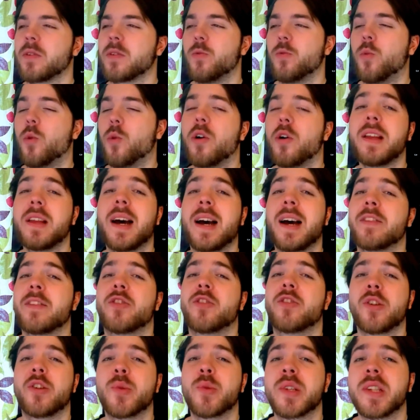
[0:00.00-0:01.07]
1 and
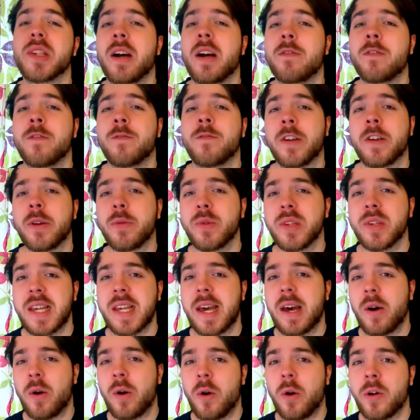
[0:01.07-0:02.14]
2-star reviews get
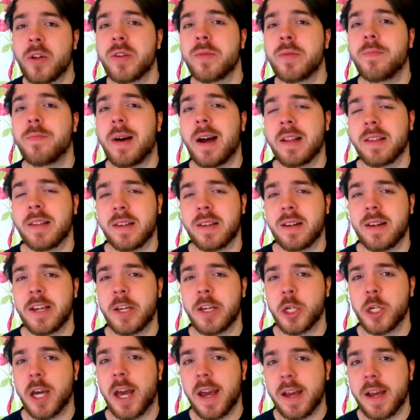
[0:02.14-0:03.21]
automatically
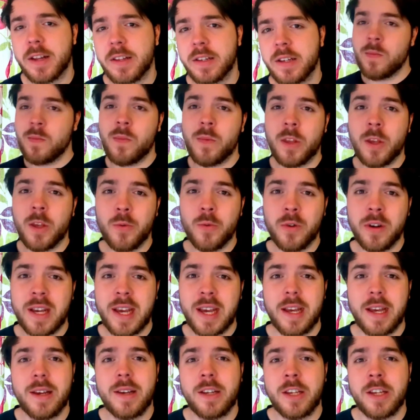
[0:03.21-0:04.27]
checked. You will
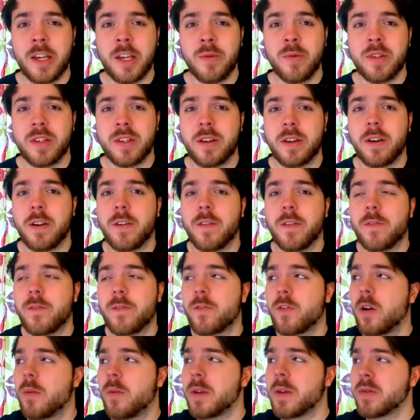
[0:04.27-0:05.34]
get a user
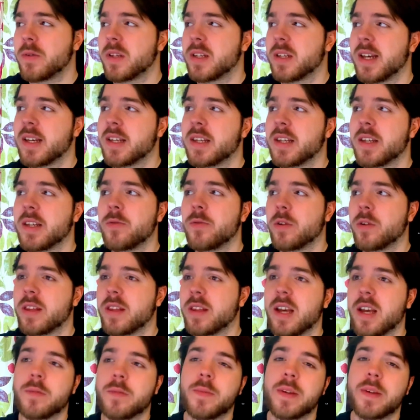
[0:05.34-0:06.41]
from UserTesting, one of the
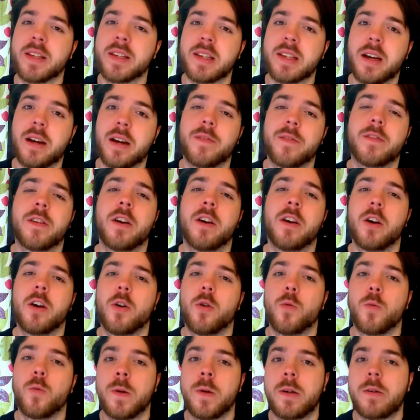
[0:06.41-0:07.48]
admin staff,
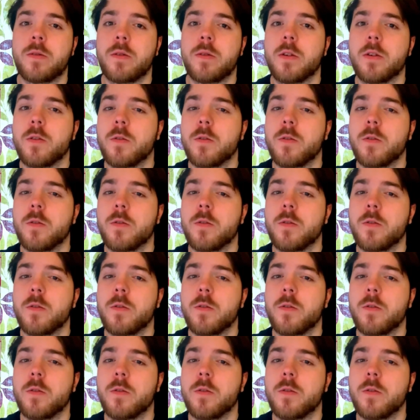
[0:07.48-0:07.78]
will